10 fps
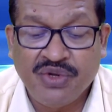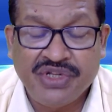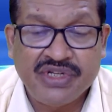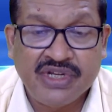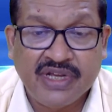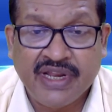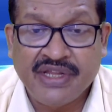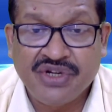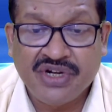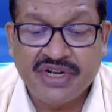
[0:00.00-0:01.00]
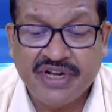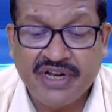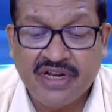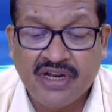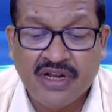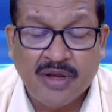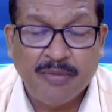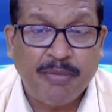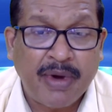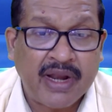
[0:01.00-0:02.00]
which resulted in
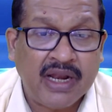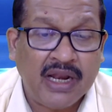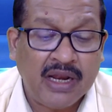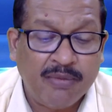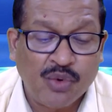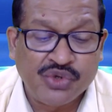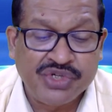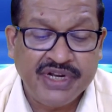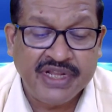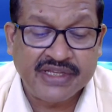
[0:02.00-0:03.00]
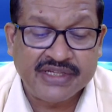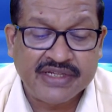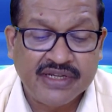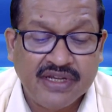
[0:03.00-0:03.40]
parallel proceedings.